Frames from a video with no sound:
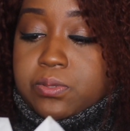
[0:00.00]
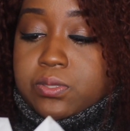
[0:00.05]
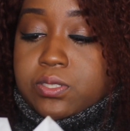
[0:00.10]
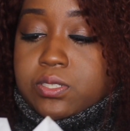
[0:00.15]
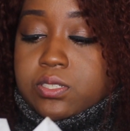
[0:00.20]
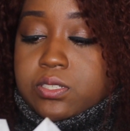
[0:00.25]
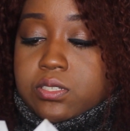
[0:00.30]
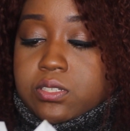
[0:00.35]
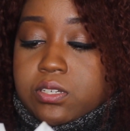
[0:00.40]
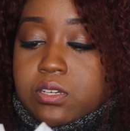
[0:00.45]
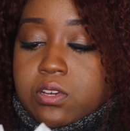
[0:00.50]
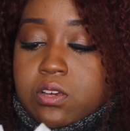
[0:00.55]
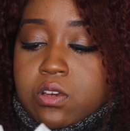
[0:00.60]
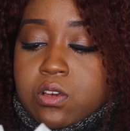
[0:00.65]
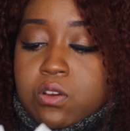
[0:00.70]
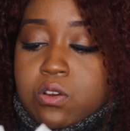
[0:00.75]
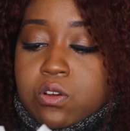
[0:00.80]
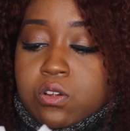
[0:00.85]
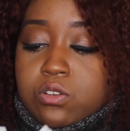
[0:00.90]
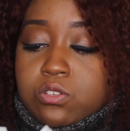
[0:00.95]
to
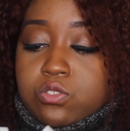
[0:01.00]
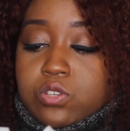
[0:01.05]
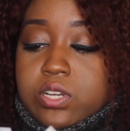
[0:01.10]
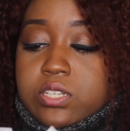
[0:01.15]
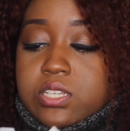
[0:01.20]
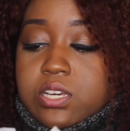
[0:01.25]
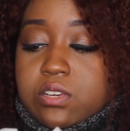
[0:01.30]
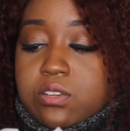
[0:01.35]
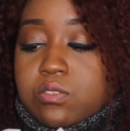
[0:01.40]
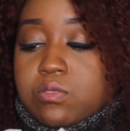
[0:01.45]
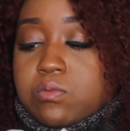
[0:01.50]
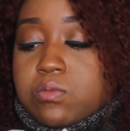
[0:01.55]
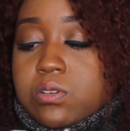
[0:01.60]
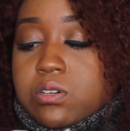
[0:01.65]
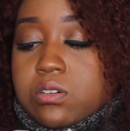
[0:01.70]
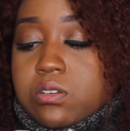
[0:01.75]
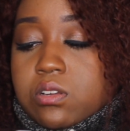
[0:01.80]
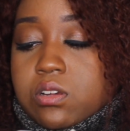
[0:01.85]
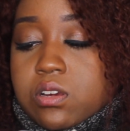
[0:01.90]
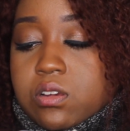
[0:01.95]
dress how you
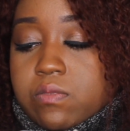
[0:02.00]
want.